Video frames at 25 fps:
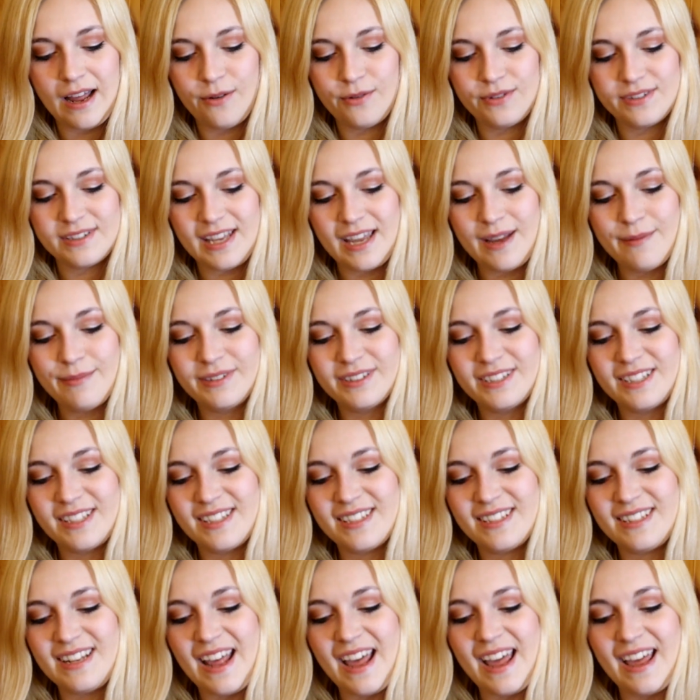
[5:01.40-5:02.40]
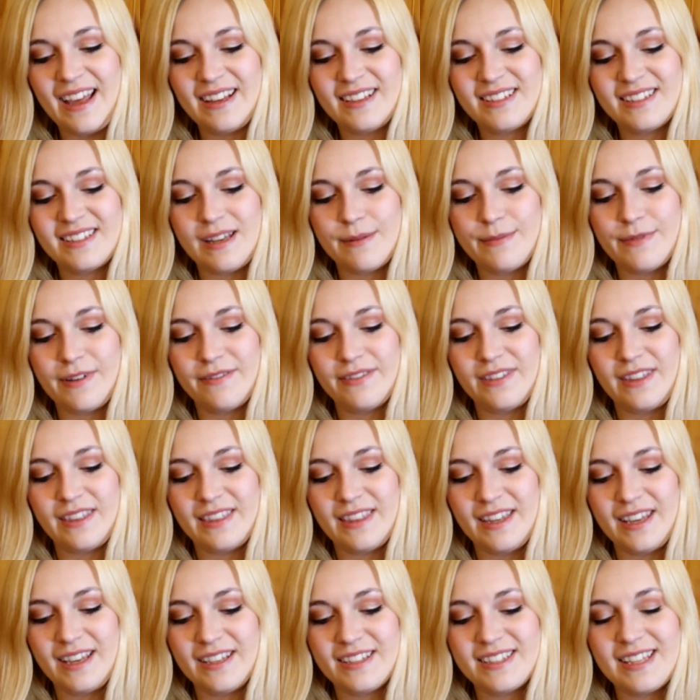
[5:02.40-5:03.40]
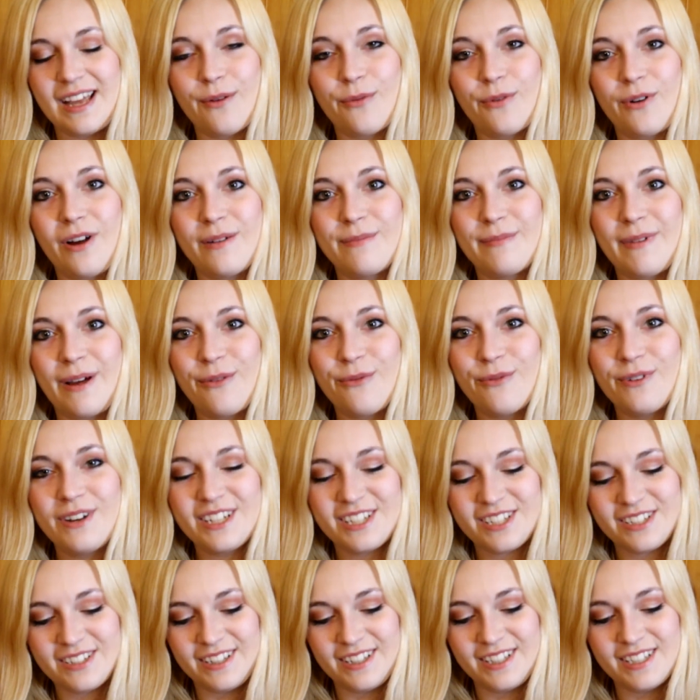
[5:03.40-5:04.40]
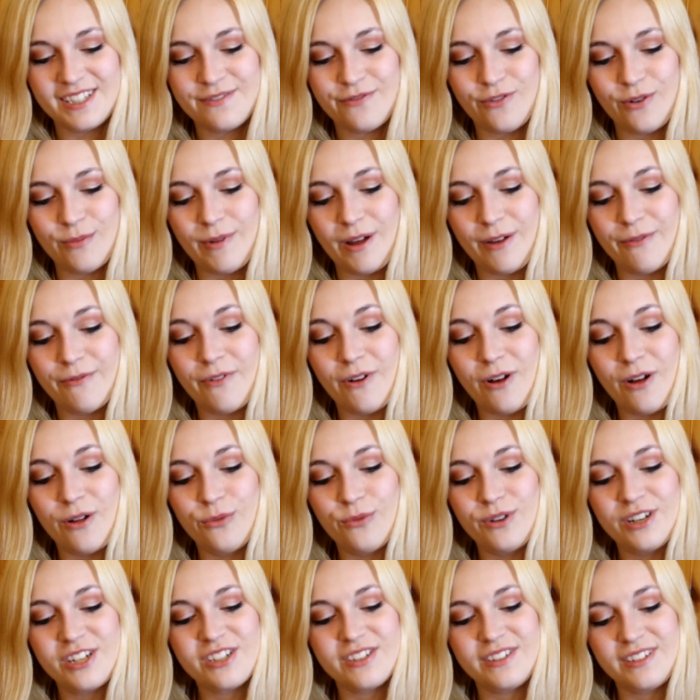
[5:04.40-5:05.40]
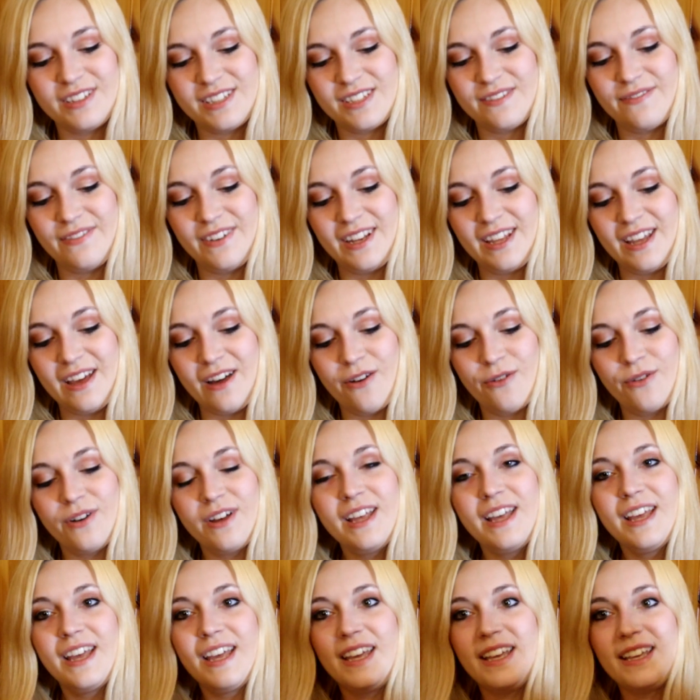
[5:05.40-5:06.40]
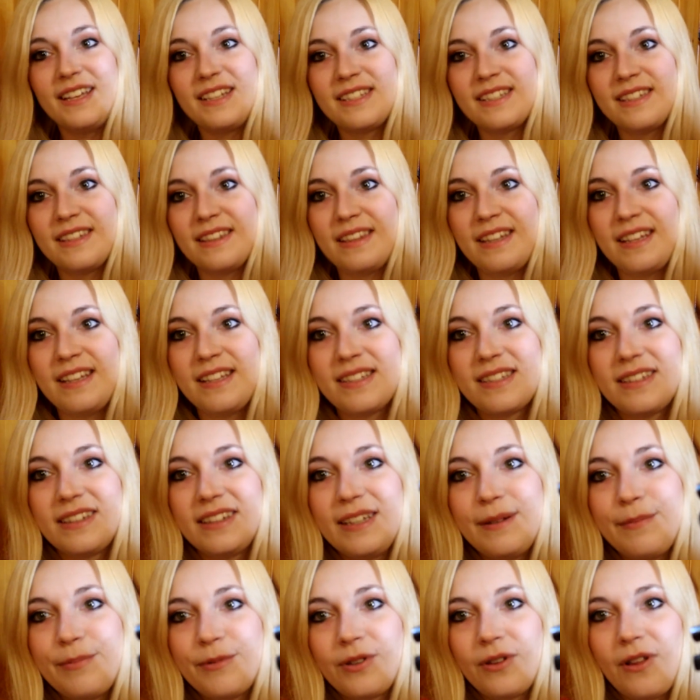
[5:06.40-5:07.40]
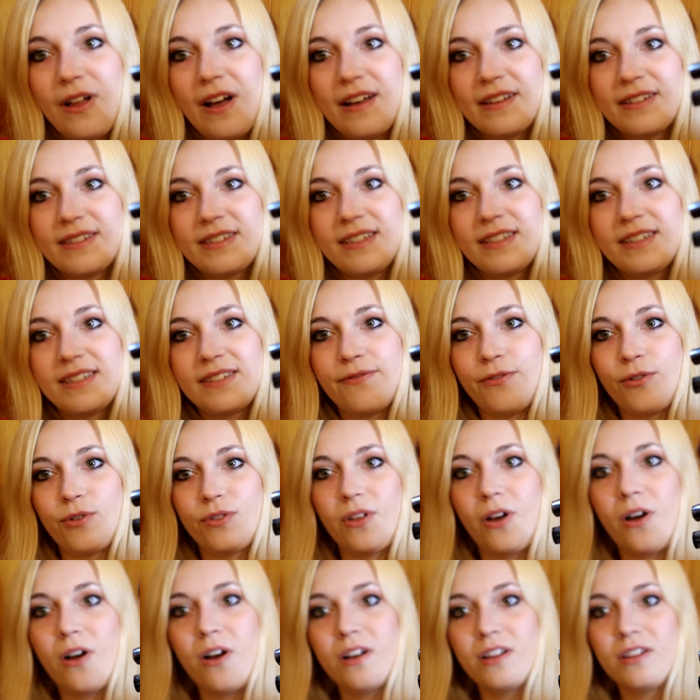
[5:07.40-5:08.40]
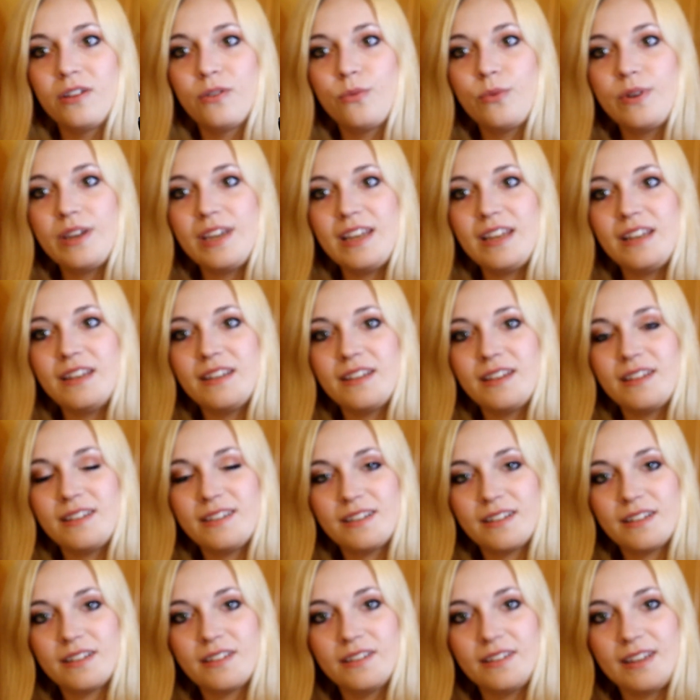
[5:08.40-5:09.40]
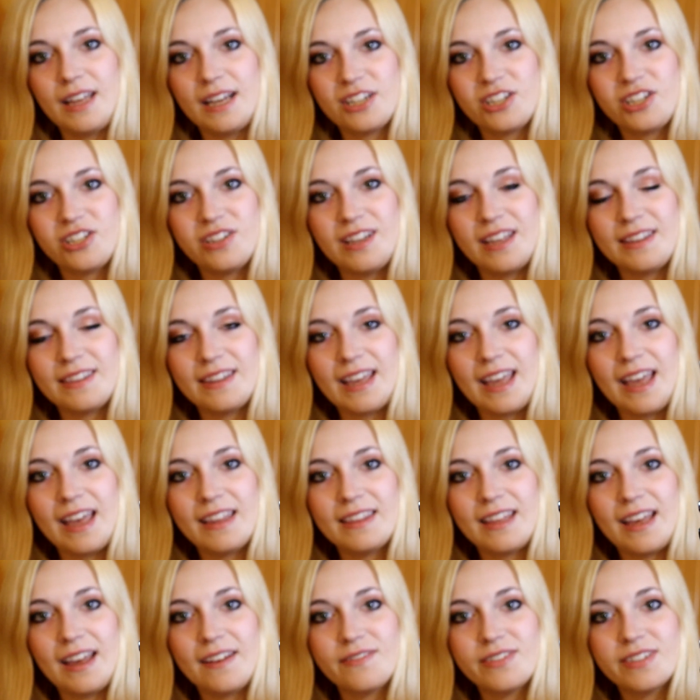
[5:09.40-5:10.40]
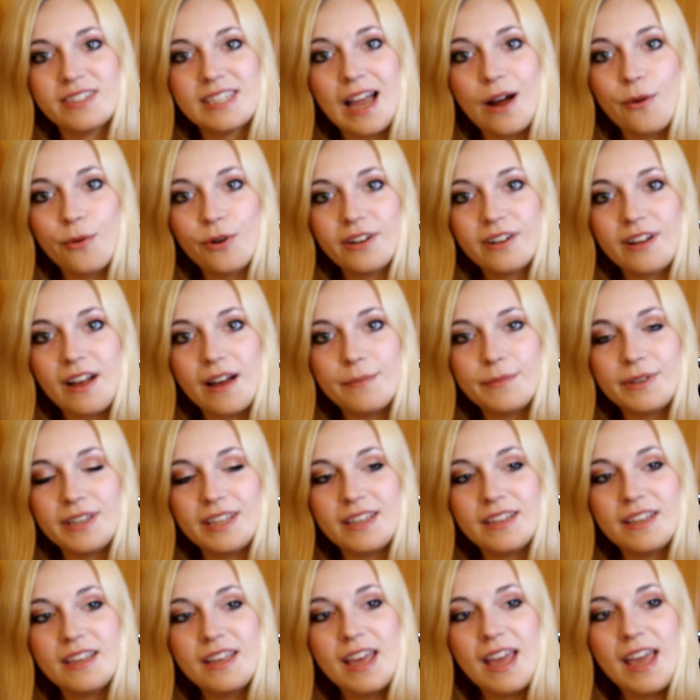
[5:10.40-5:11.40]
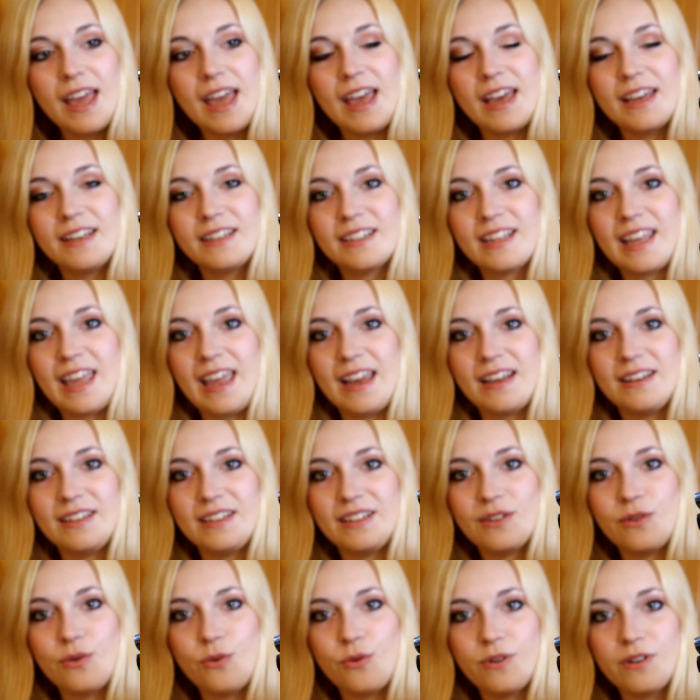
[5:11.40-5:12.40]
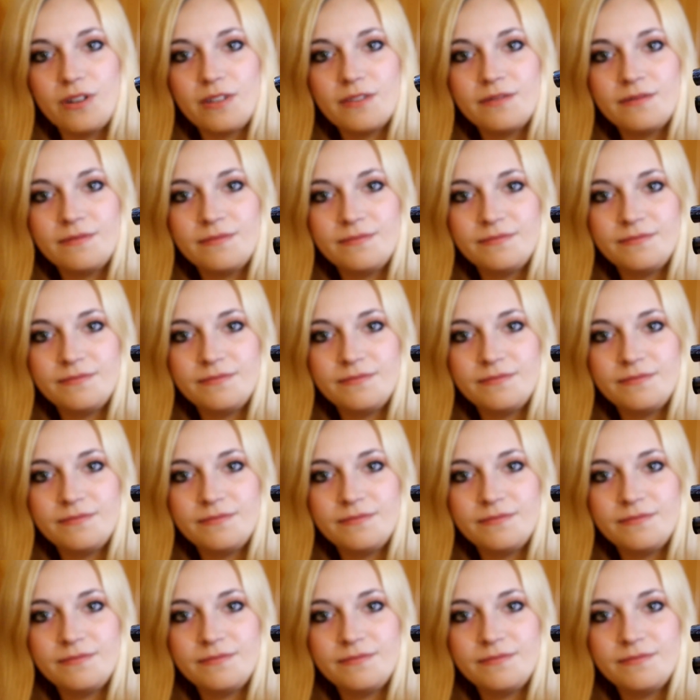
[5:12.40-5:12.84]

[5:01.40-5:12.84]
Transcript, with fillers: I was able to snag some of the things that were on my wish list for my fall wish list video, is these lip glosses for the Halloween collection that they had. They have sour gummy and candy corn.